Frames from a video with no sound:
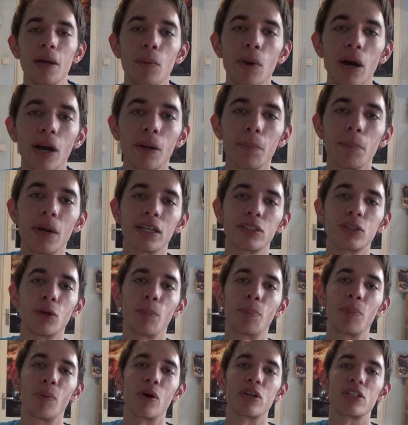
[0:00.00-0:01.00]
and welcome back to
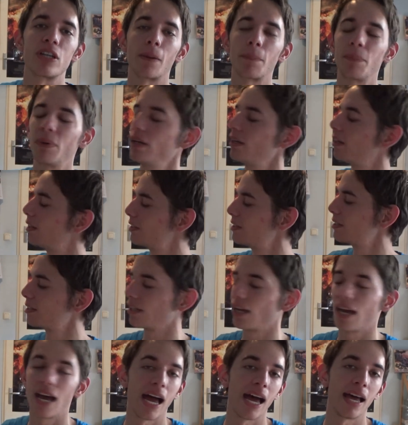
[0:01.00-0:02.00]
Project Peanuts,
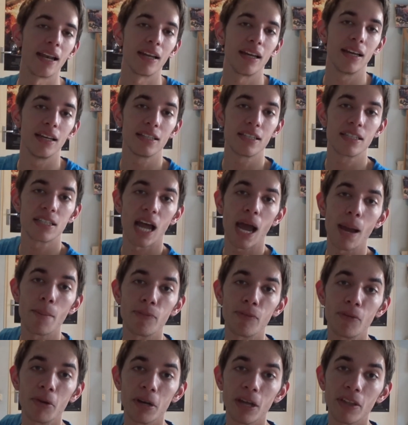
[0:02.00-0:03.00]
and it's time
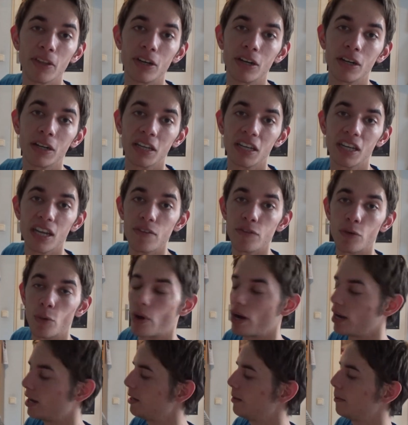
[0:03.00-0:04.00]
for another
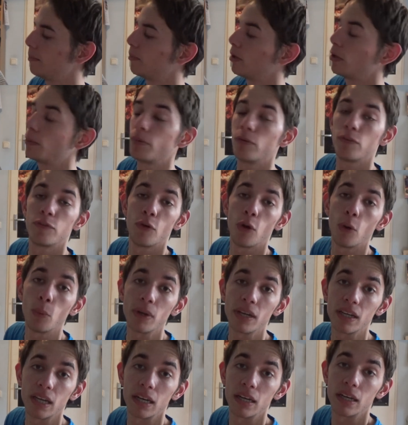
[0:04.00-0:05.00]
giveaway. But before
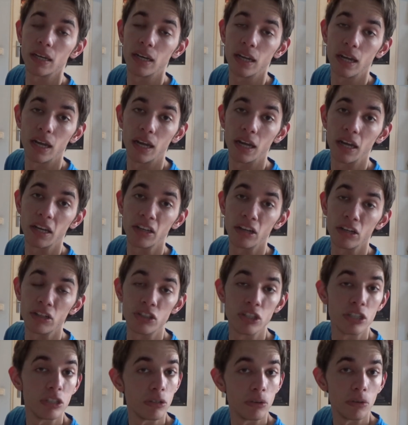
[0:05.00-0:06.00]
we can
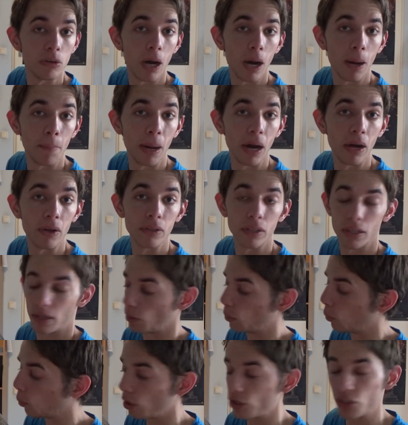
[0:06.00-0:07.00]
continue about
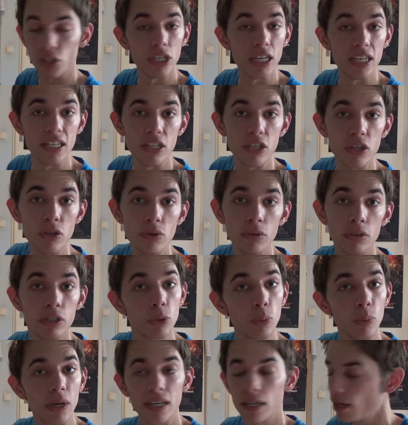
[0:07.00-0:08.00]
what you need to do to
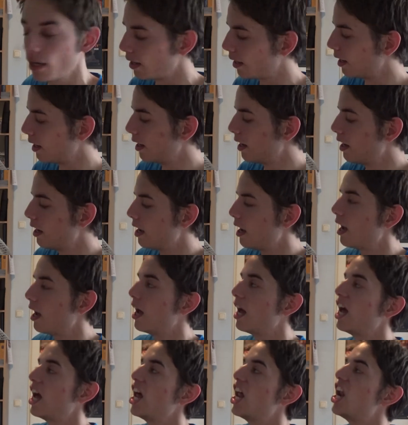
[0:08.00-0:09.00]
win,
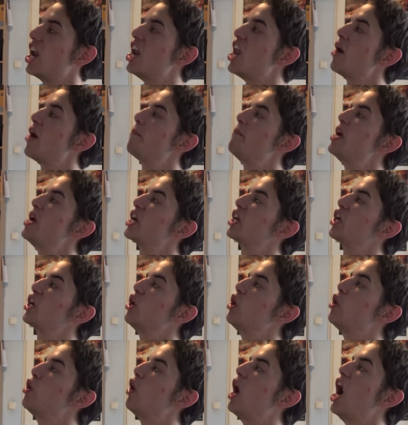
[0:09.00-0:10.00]
let me
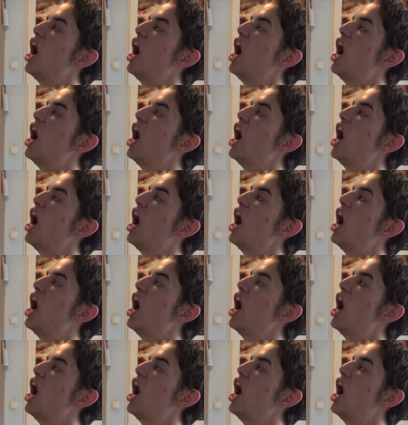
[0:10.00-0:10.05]
go